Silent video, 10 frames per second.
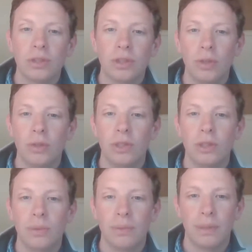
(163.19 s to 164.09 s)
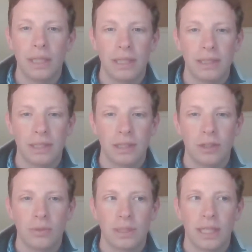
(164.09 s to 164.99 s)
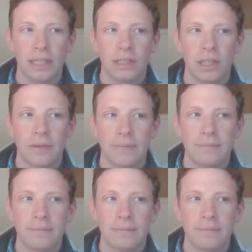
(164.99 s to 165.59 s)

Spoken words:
to human beings and human nature.